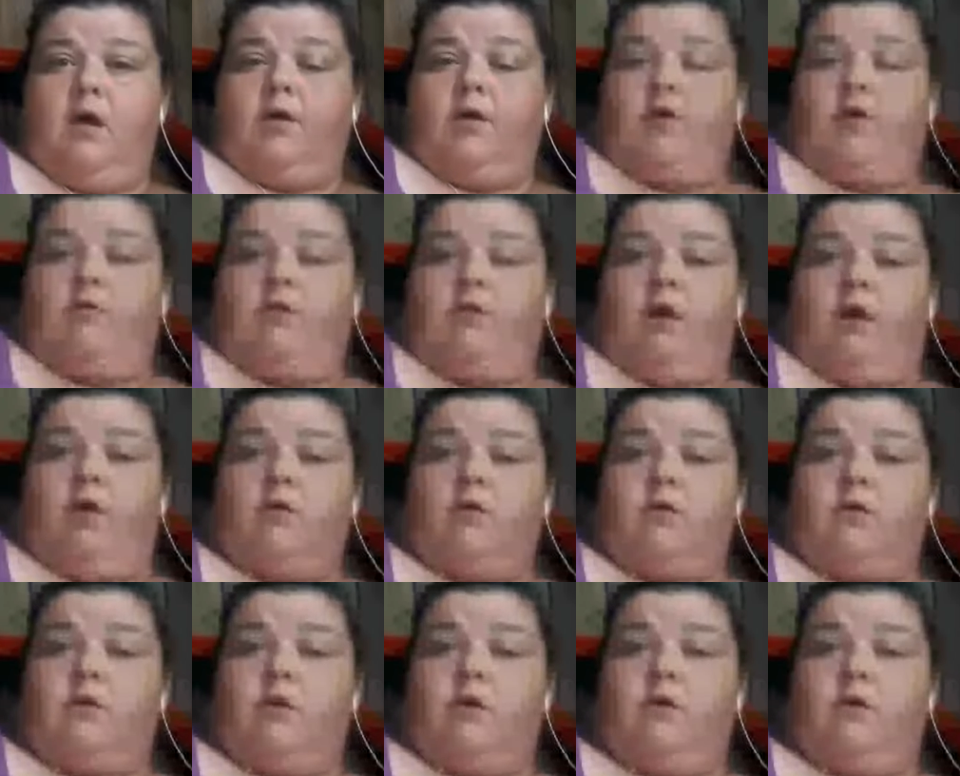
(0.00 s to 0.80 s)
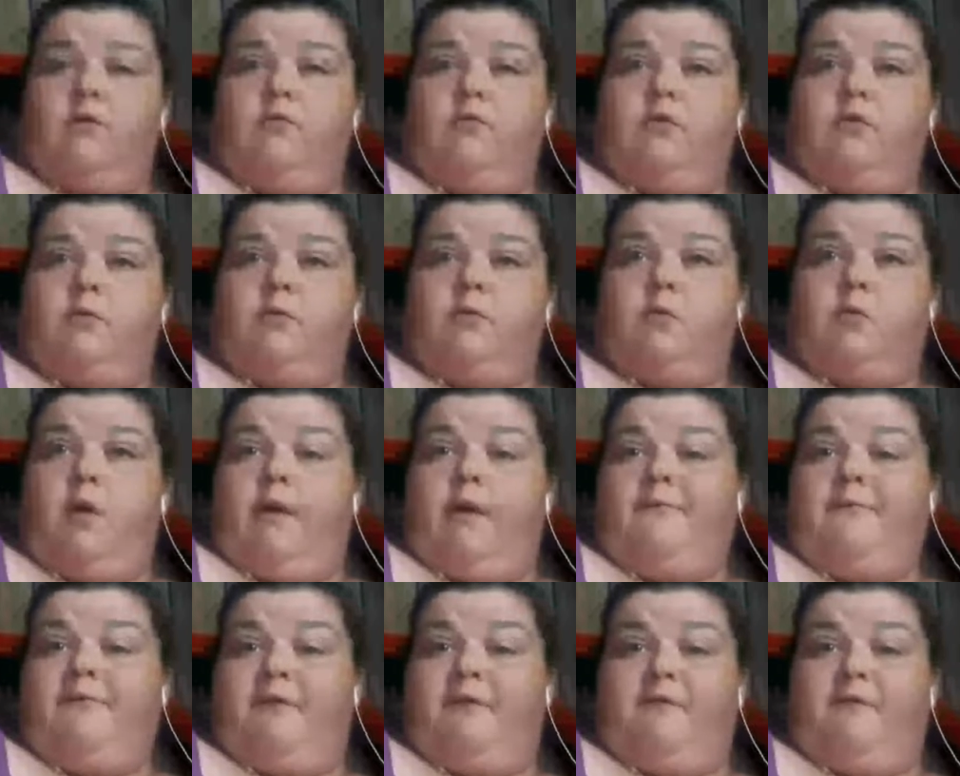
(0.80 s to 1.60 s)
You can also
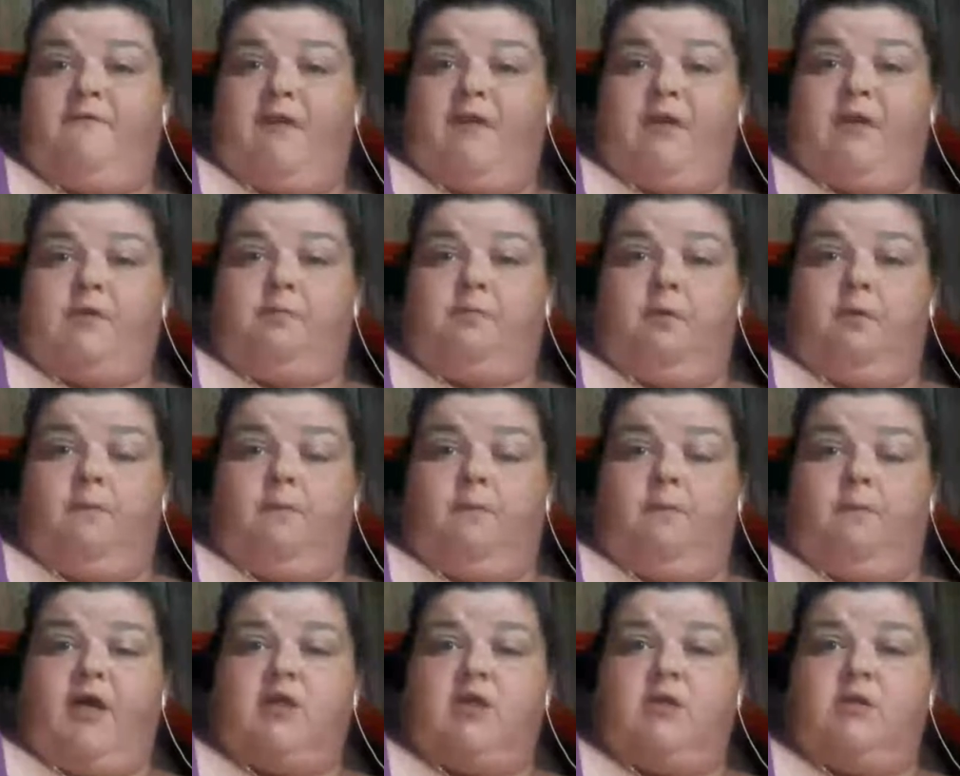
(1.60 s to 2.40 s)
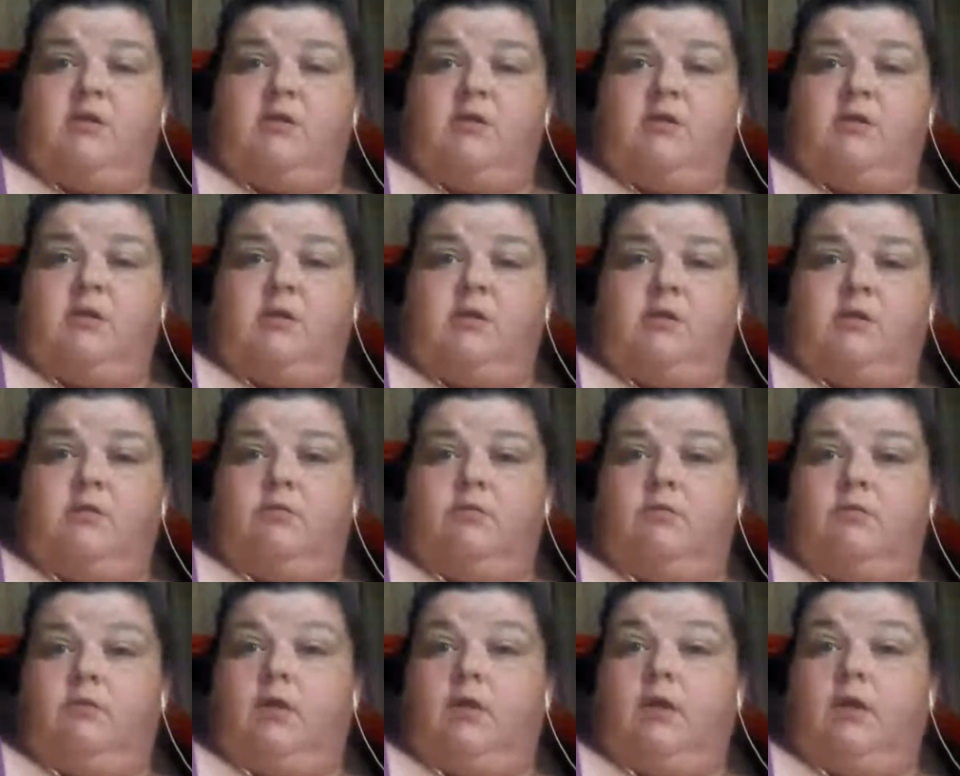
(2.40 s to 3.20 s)
subscribe to their Facebook pages
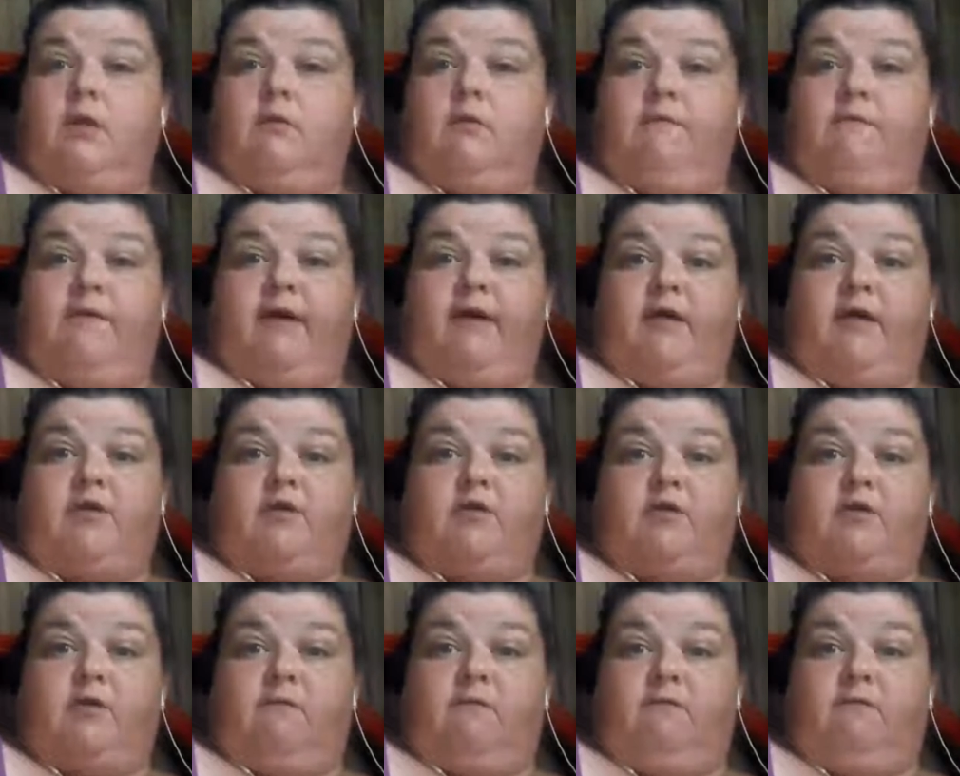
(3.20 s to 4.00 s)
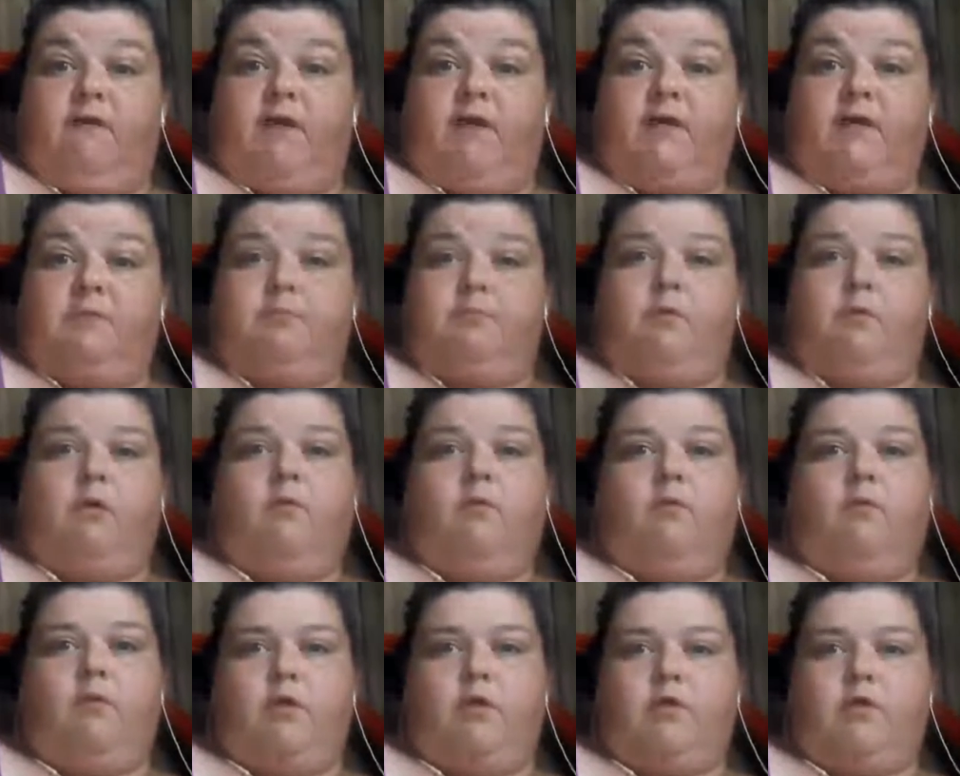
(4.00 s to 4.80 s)
to get notifications in Facebook
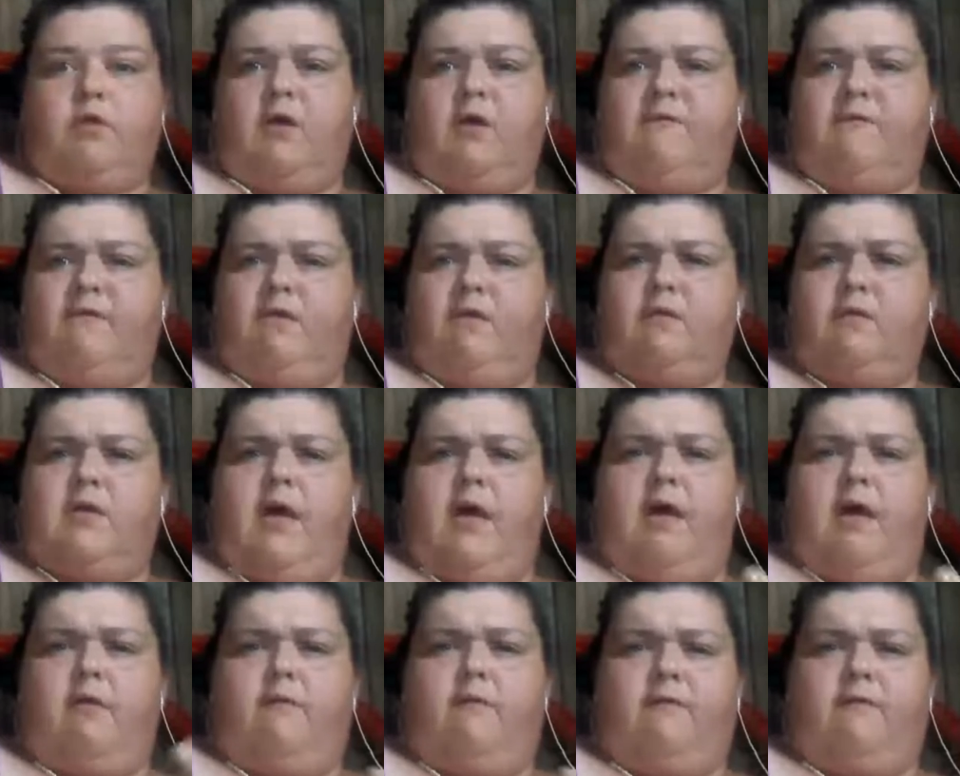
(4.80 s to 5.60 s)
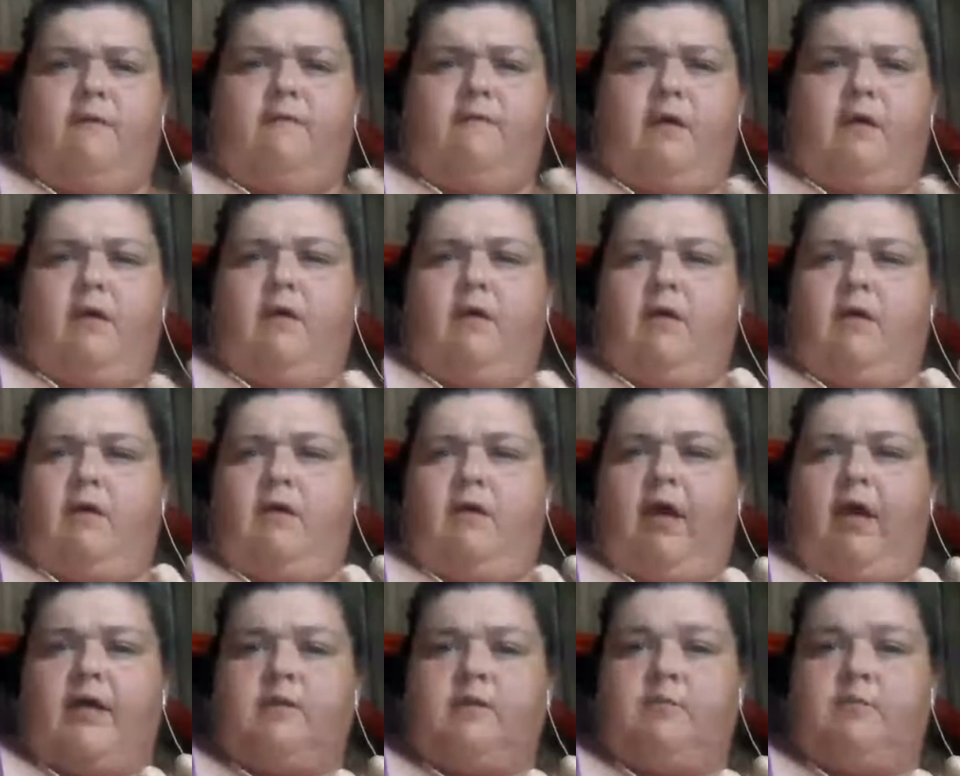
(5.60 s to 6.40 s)
when their stuff goes out, or if they've got like a
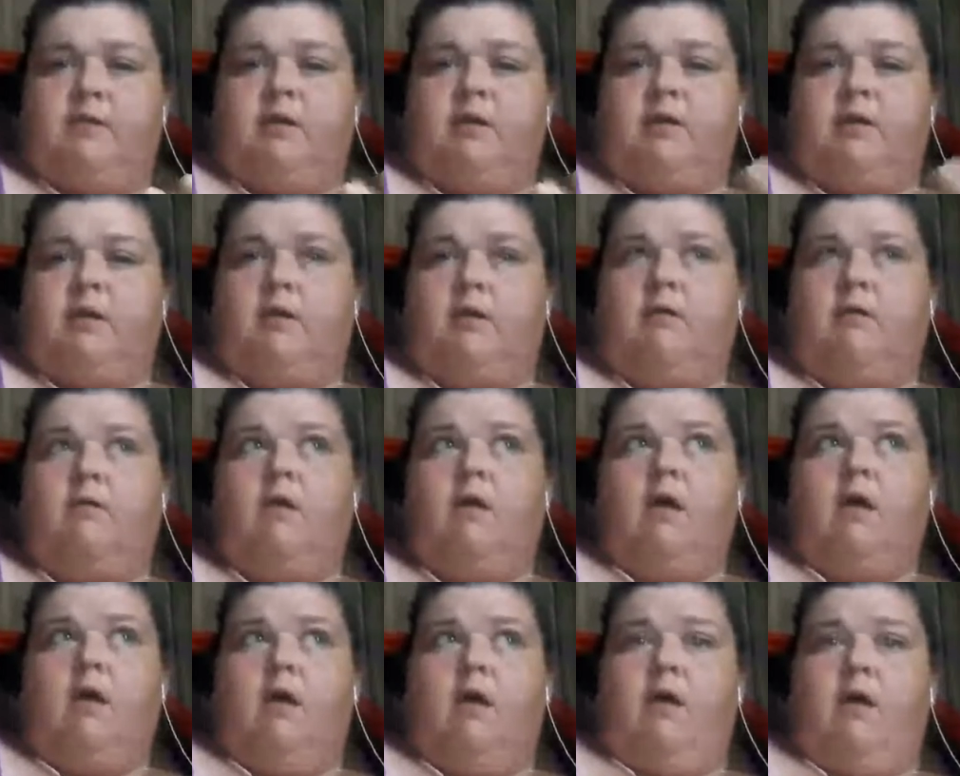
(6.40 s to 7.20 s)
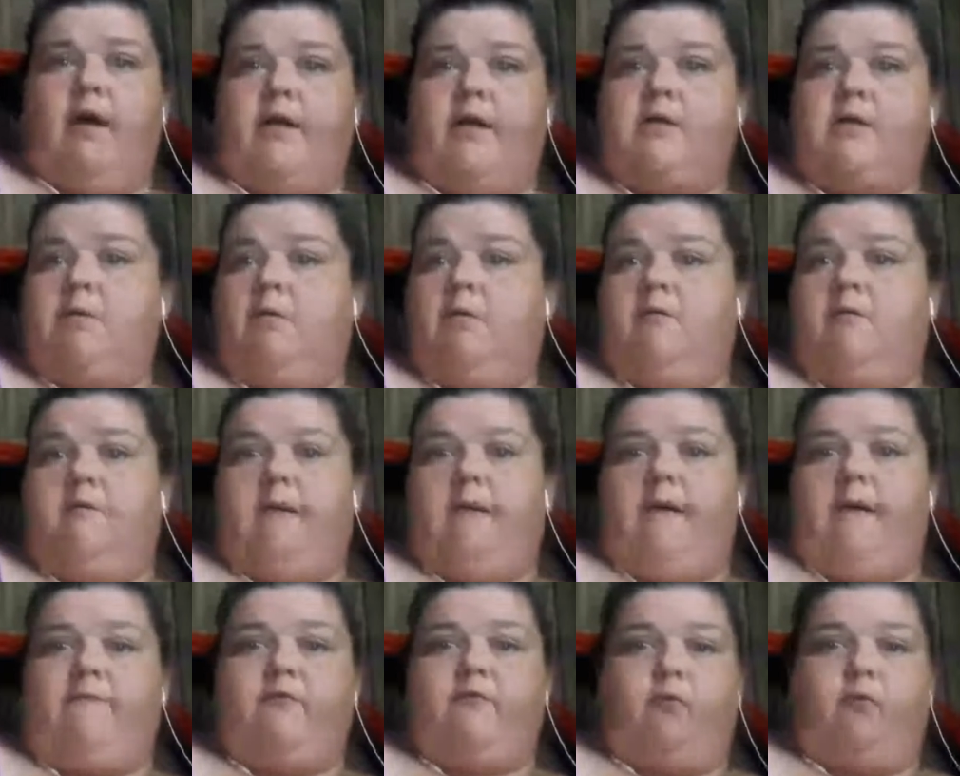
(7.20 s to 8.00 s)
last minute deal. And some of them
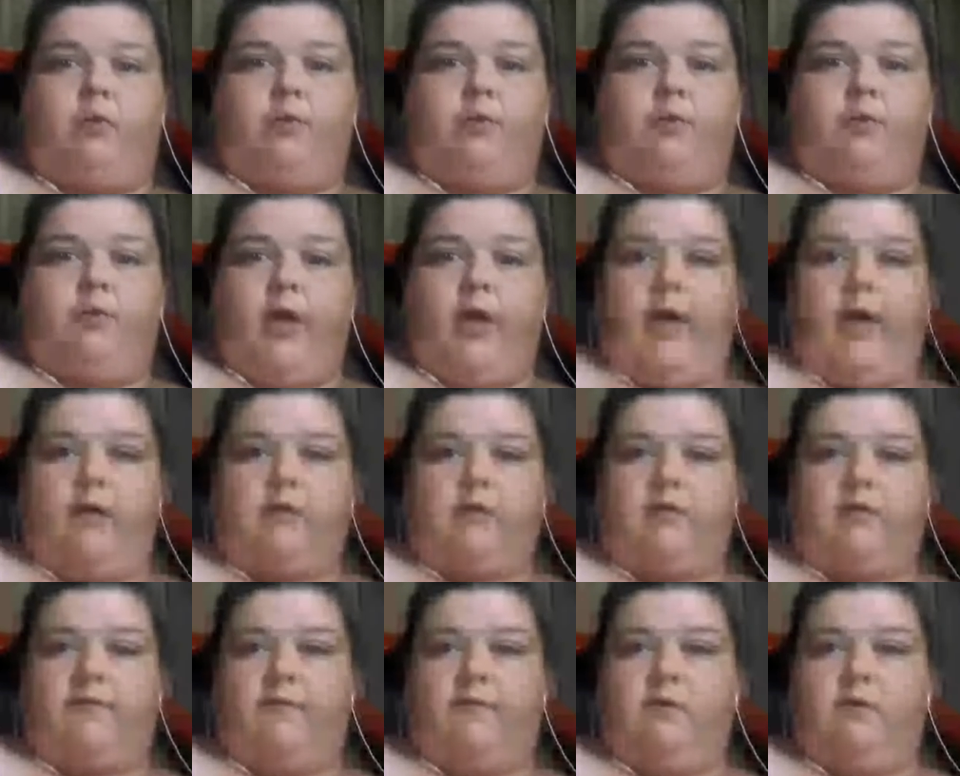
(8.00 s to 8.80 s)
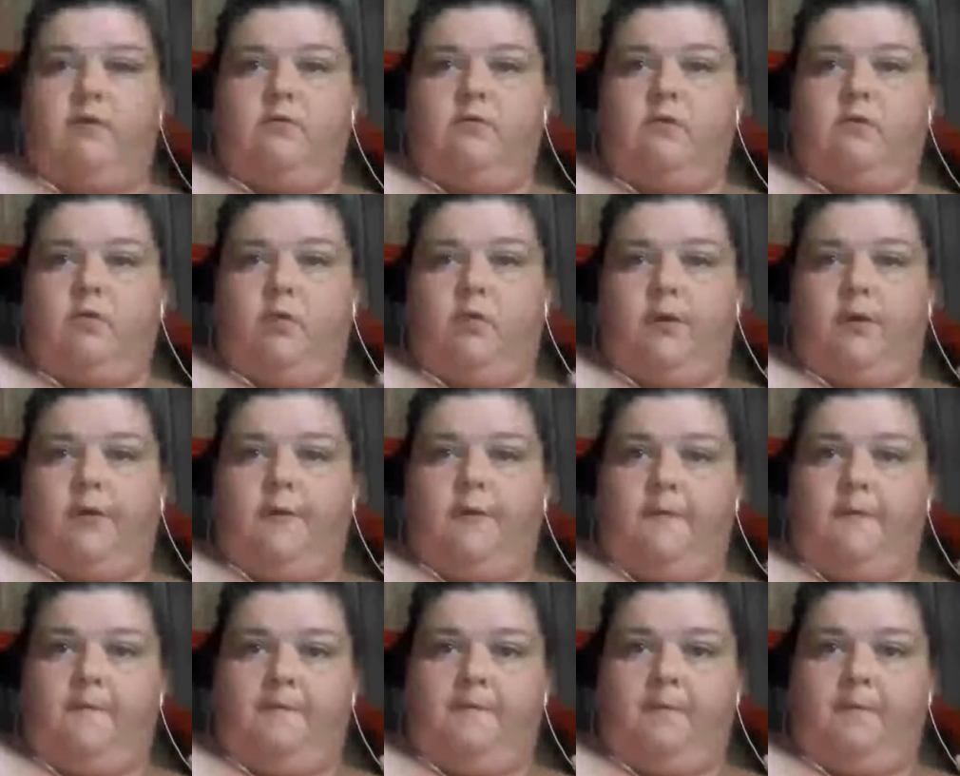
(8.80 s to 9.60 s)
have Twitter accounts if you use Twitter.